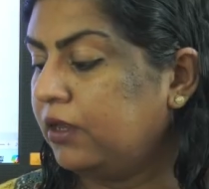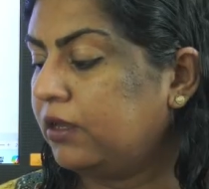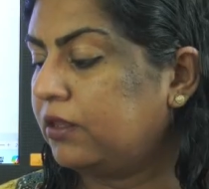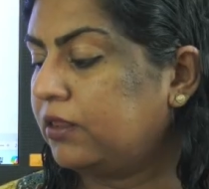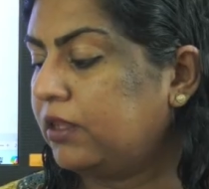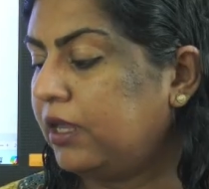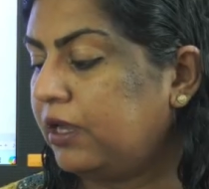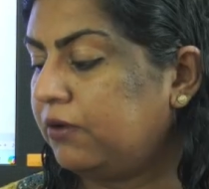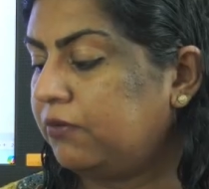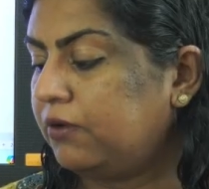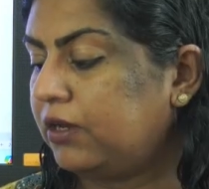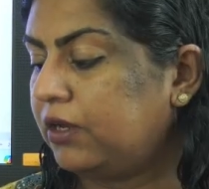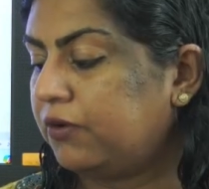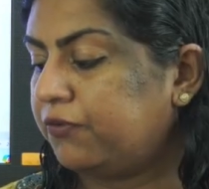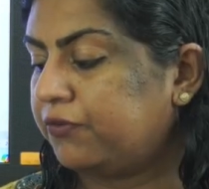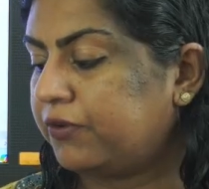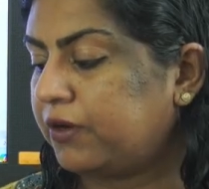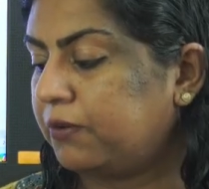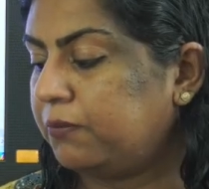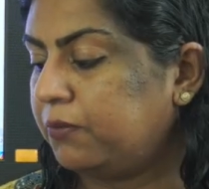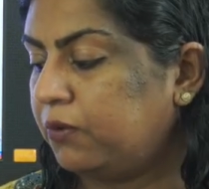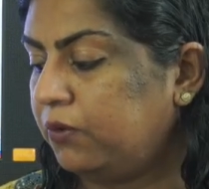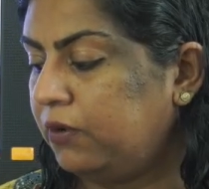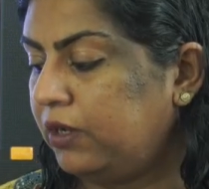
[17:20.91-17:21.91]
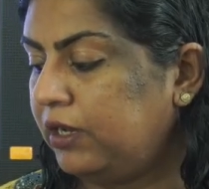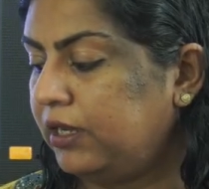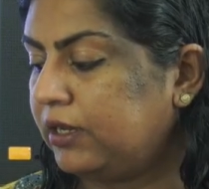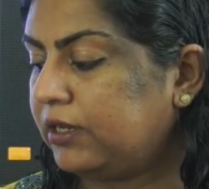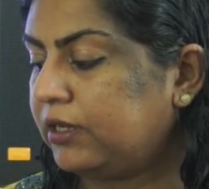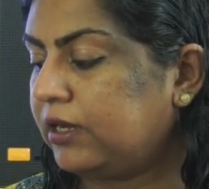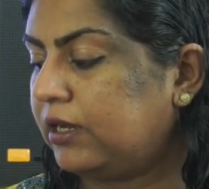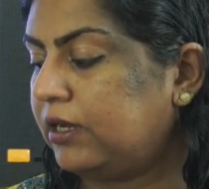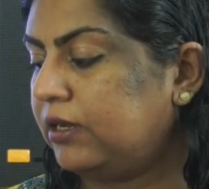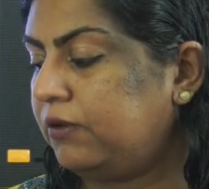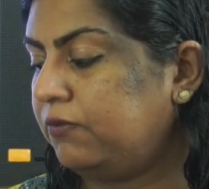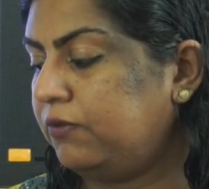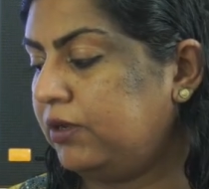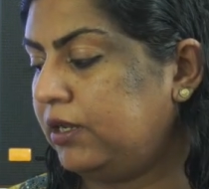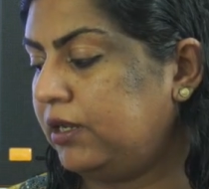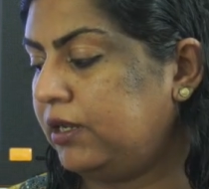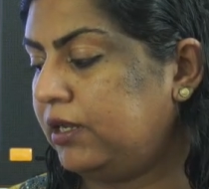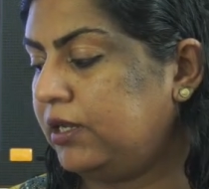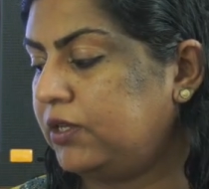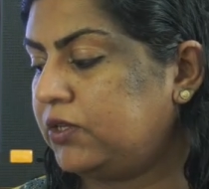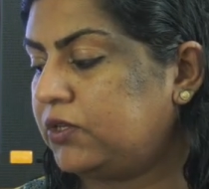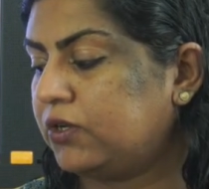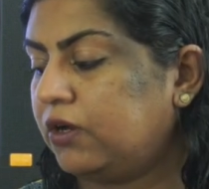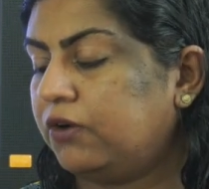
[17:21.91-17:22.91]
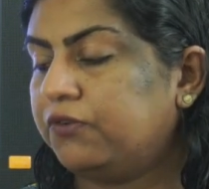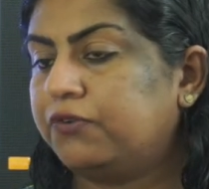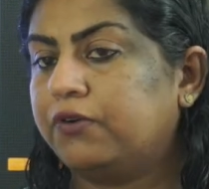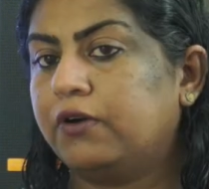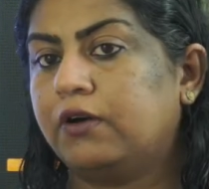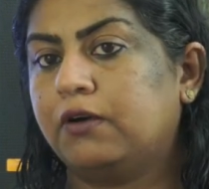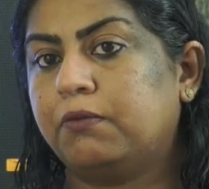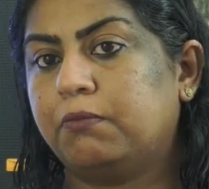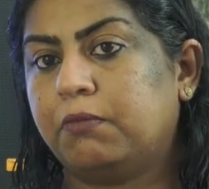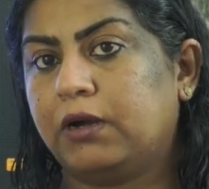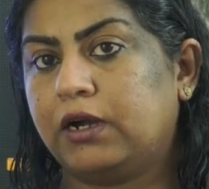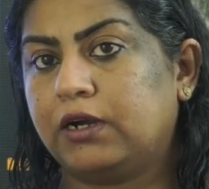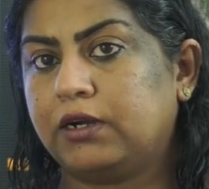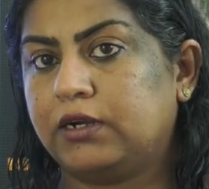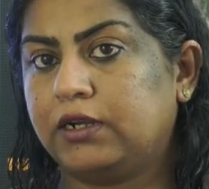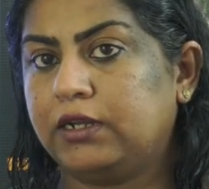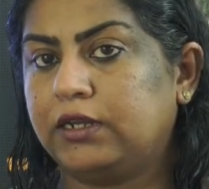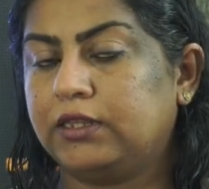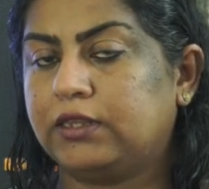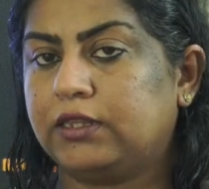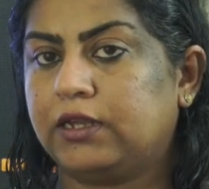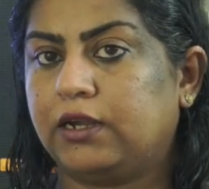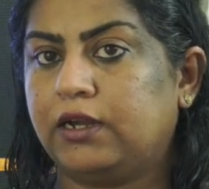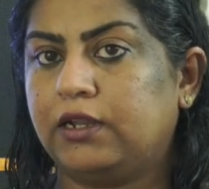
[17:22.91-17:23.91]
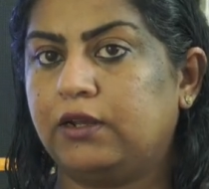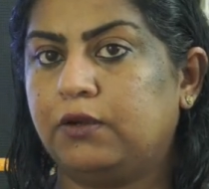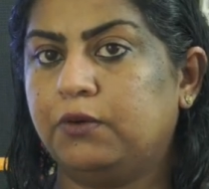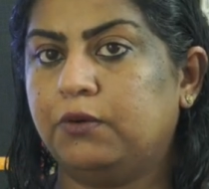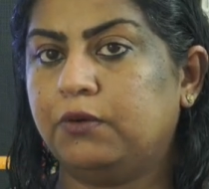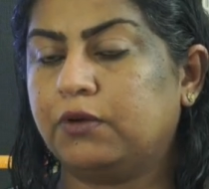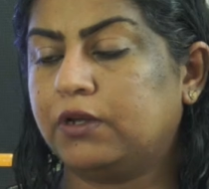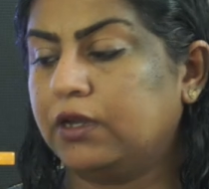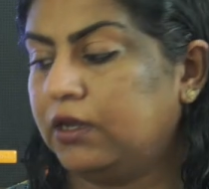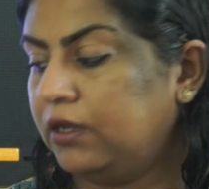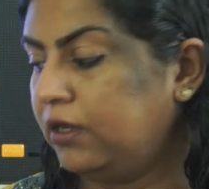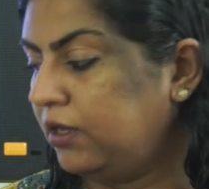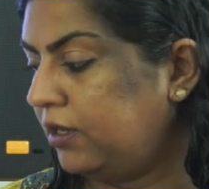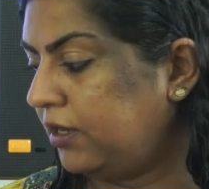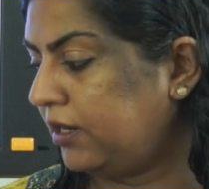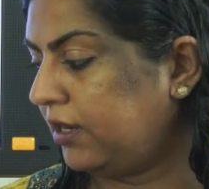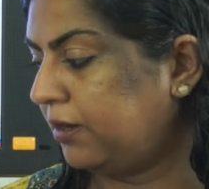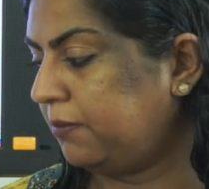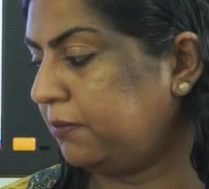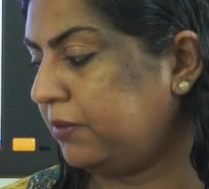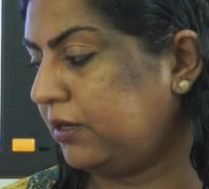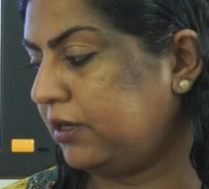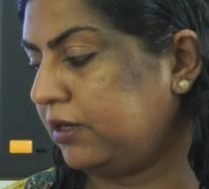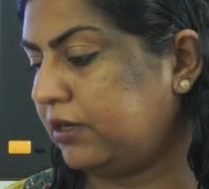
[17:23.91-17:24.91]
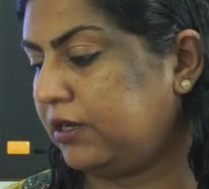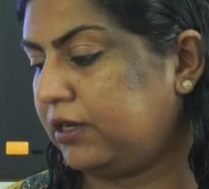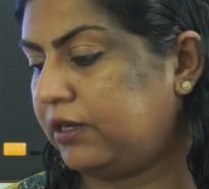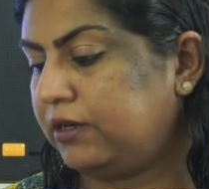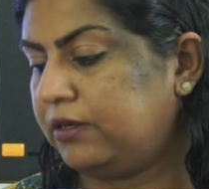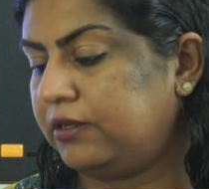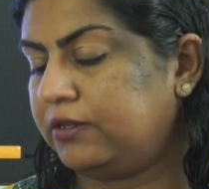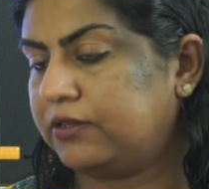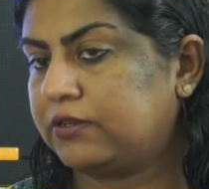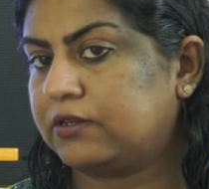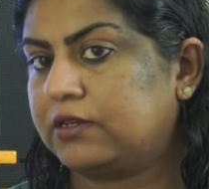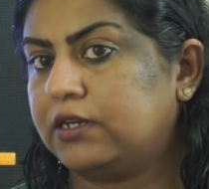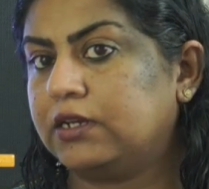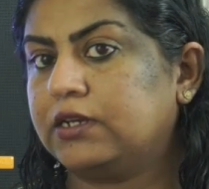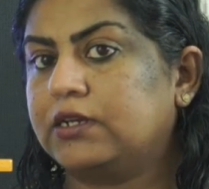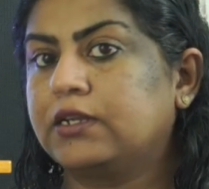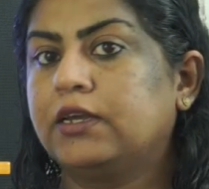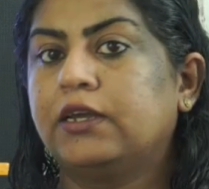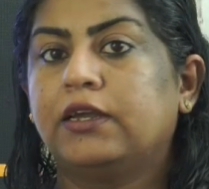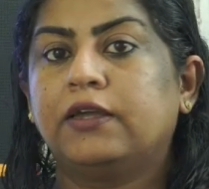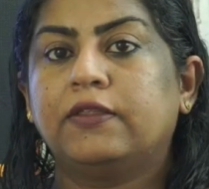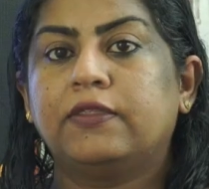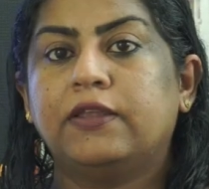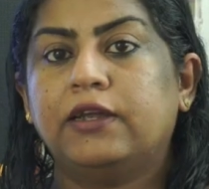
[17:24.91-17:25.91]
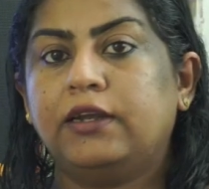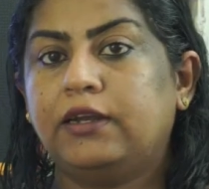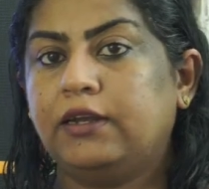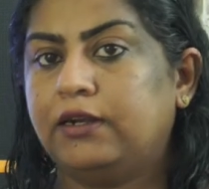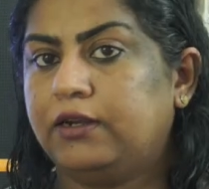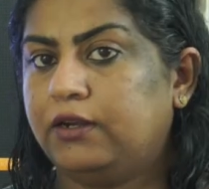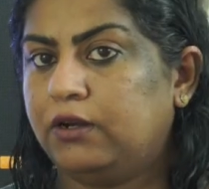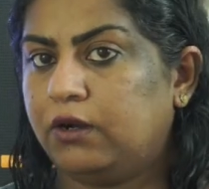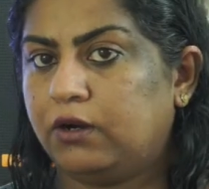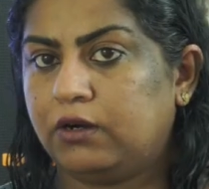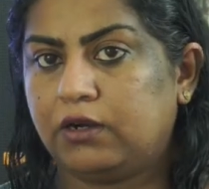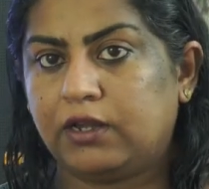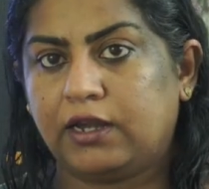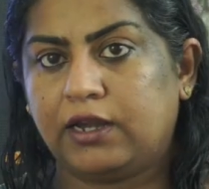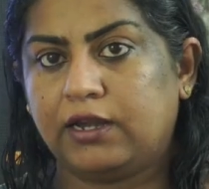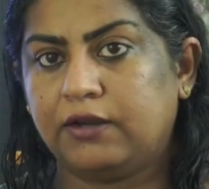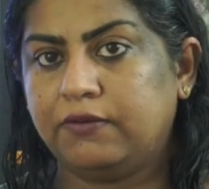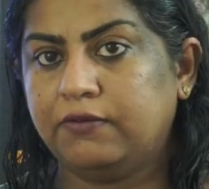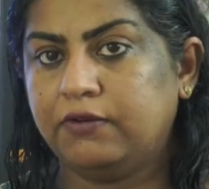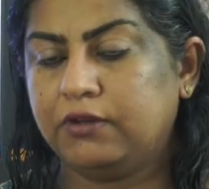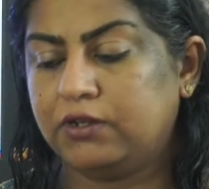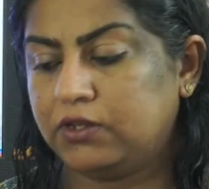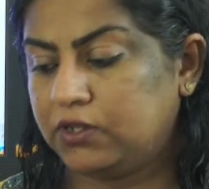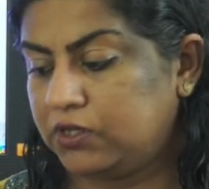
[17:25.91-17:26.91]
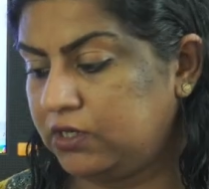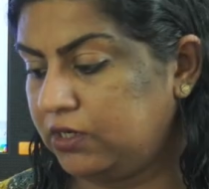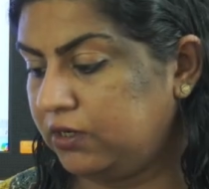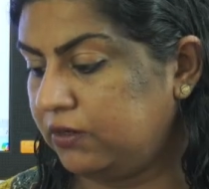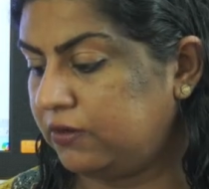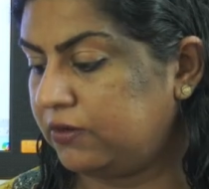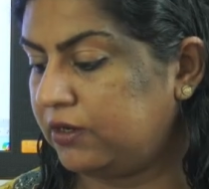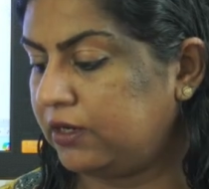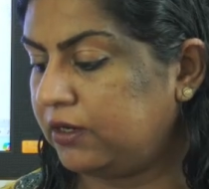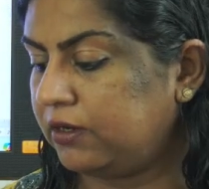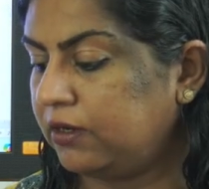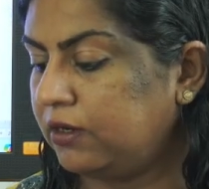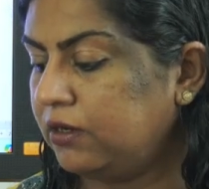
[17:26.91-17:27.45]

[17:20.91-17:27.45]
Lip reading: They were from Hulikal village of Magdi Taluk, Ramnagara district. They did not have children.